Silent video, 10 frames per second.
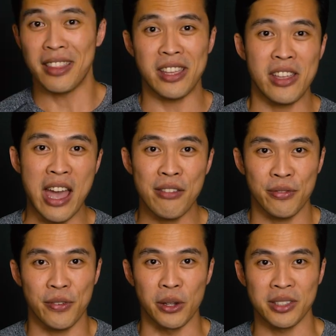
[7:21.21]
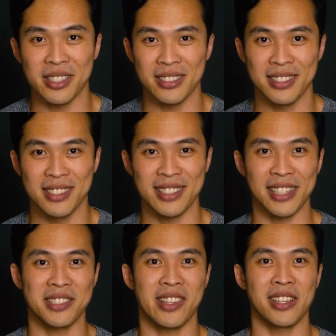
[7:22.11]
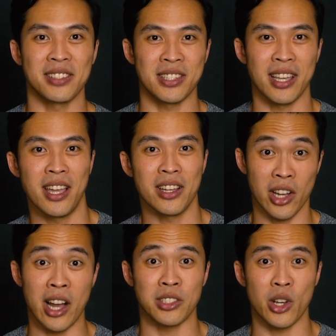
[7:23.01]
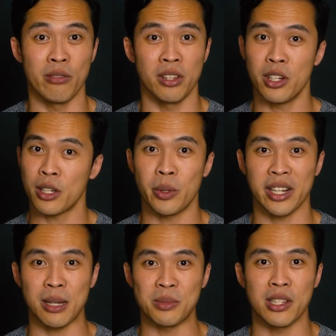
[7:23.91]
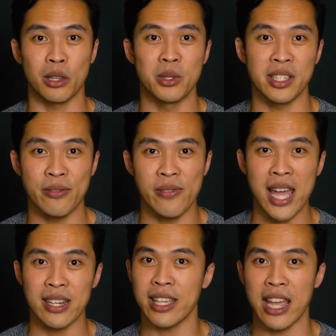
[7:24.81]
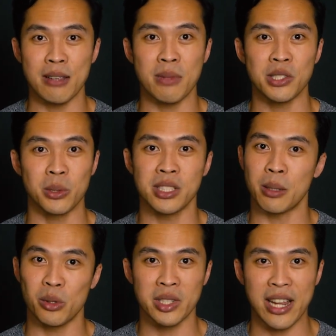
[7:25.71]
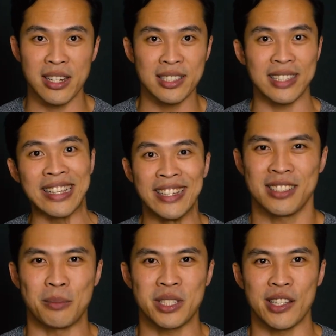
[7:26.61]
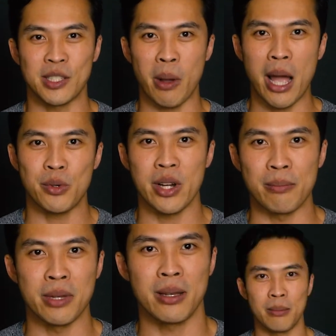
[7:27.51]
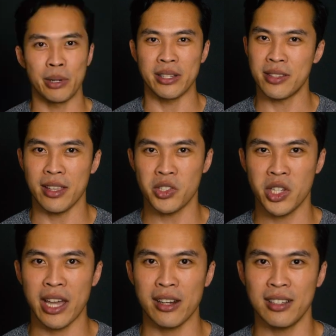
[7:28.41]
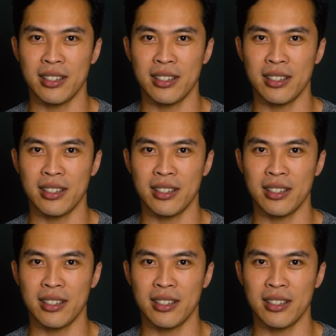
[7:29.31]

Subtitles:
There you have it, folks. 6 things guys overlook when it comes to losing fat and gaining muscle simultaneously. Some say it's a pipe dream, but to the educated,